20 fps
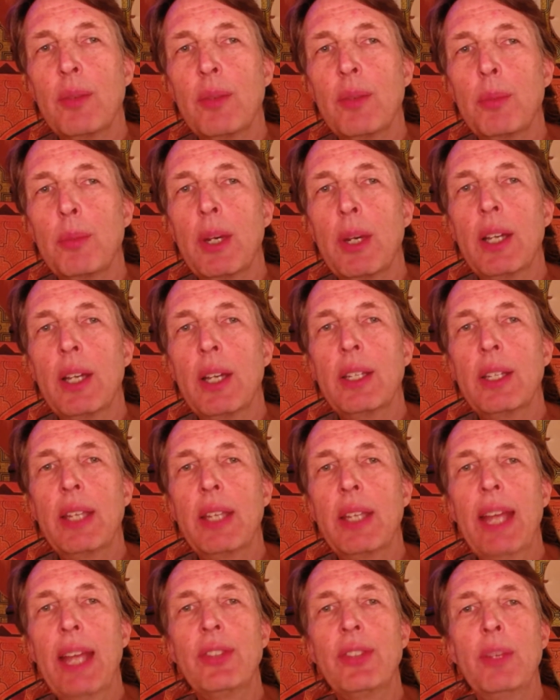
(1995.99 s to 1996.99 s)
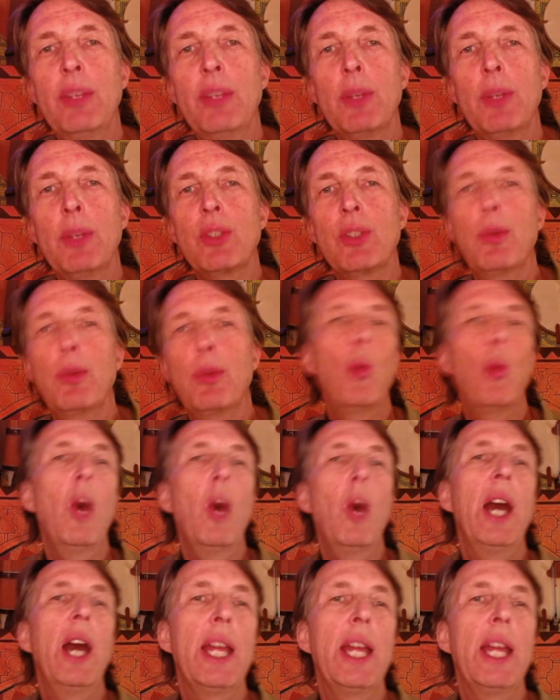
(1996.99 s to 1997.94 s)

but can't say much about why.